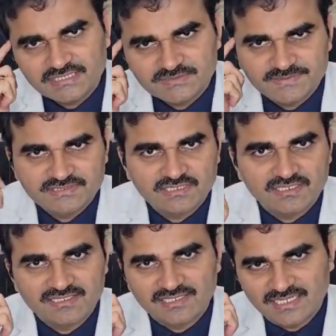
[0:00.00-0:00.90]
especially
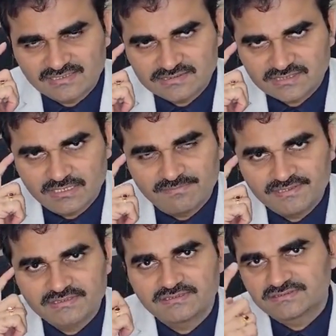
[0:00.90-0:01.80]
lateral skull
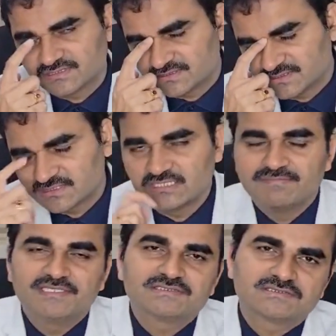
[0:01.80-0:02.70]
base and central
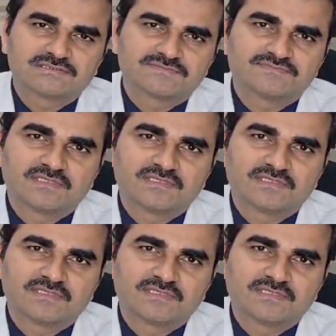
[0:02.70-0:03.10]
skull base.